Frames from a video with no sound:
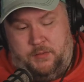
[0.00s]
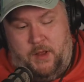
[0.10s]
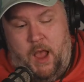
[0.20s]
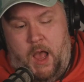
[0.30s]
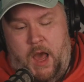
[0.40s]

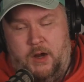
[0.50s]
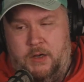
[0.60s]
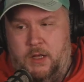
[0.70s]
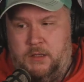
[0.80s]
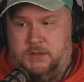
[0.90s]
I don't
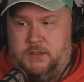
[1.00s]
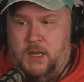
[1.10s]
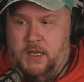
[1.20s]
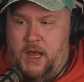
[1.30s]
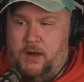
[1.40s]
know. Those are
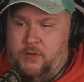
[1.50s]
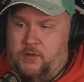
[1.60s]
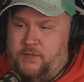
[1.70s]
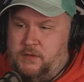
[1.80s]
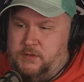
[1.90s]
I, don't know if
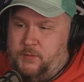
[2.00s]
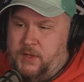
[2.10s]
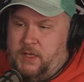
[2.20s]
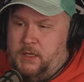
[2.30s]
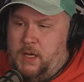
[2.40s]
those are
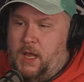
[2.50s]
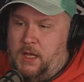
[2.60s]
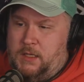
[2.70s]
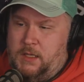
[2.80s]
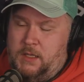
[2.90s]
big or
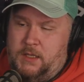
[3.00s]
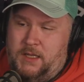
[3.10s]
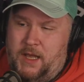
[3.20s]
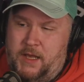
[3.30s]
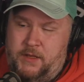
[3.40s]
not.
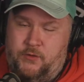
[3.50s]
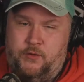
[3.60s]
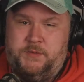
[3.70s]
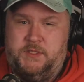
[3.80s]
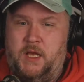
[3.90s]
Gay group
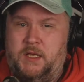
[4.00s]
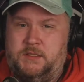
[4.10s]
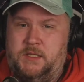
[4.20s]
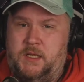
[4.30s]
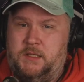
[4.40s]
sex
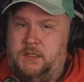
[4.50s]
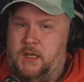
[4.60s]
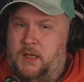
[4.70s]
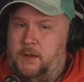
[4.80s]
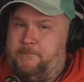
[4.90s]
and
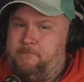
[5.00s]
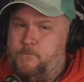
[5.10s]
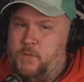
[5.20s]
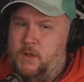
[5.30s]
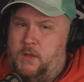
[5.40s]
um,
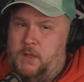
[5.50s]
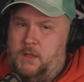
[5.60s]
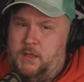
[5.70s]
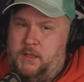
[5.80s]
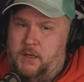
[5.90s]

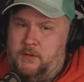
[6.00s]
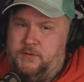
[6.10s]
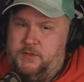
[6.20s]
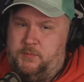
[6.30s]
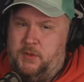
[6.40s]
you know
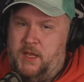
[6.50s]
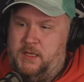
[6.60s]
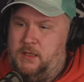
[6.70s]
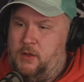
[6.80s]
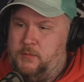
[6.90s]
just
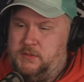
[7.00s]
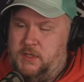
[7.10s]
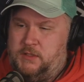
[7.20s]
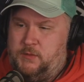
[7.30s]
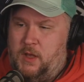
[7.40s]
blatant
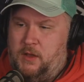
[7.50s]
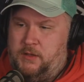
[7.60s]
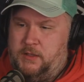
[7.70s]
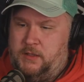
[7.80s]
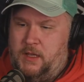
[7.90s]

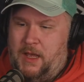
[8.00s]
homosexuality.